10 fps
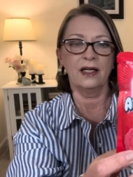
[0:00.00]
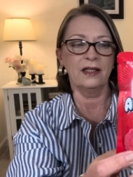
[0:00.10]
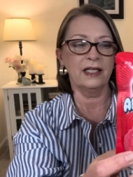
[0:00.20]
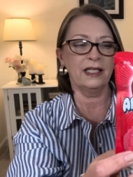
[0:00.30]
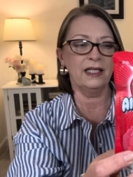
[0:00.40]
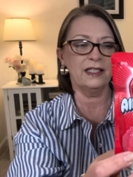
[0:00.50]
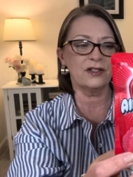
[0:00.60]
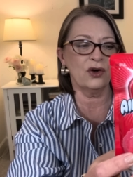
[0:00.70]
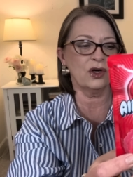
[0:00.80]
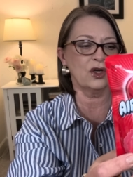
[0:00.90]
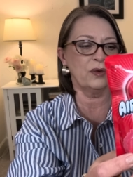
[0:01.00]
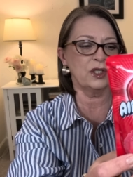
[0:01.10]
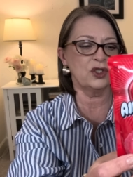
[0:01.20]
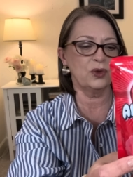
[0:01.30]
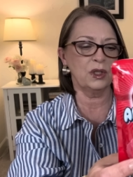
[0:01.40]
The kids are
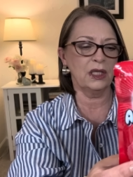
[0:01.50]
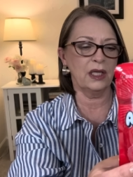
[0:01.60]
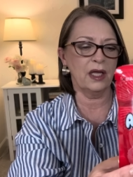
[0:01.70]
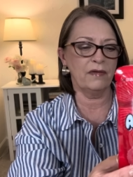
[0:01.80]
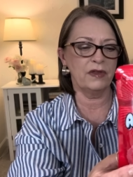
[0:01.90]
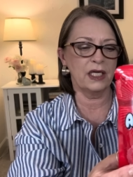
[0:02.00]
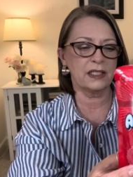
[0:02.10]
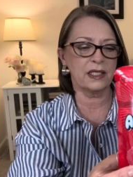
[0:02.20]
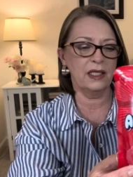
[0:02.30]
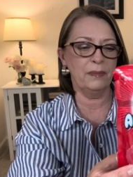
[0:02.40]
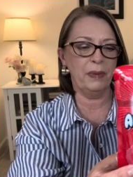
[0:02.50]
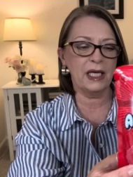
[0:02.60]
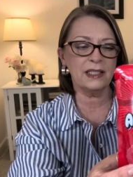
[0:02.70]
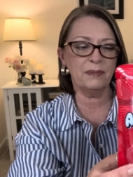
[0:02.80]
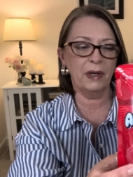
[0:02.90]
going to love this. And the
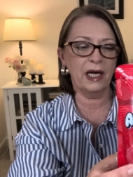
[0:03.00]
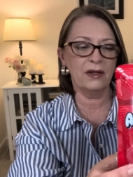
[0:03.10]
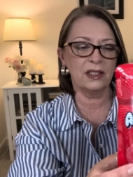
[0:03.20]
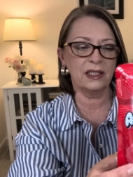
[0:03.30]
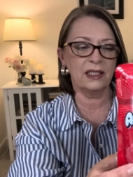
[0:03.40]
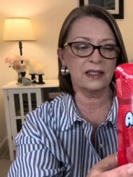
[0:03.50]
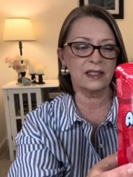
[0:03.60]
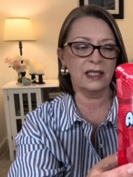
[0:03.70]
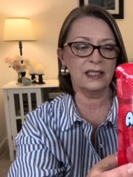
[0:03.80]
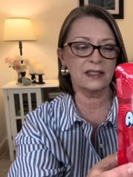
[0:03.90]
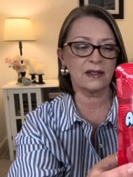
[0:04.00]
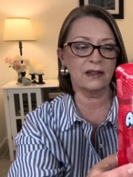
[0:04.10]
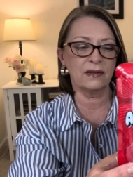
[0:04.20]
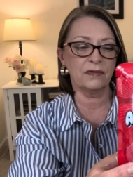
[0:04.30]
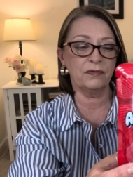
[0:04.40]
best buy on these is
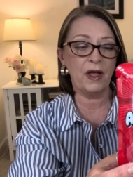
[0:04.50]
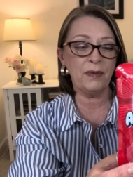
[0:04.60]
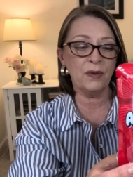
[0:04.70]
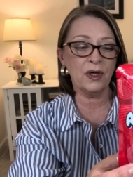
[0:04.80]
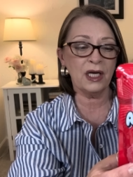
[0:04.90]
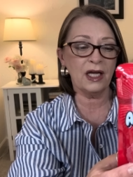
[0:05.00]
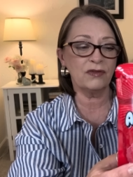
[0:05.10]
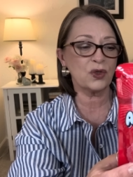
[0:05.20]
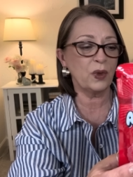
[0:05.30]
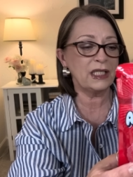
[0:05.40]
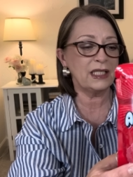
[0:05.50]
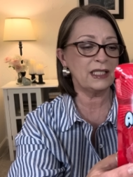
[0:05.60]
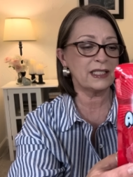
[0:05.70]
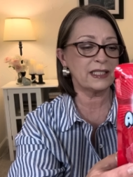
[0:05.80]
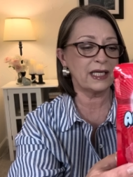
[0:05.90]
February of
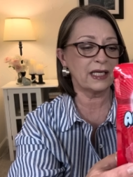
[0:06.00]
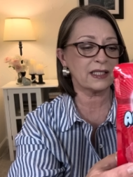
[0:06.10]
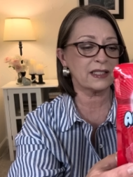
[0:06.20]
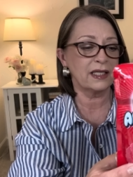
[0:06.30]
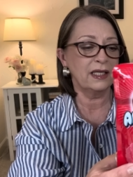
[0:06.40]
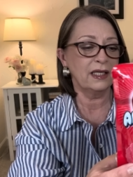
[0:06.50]
26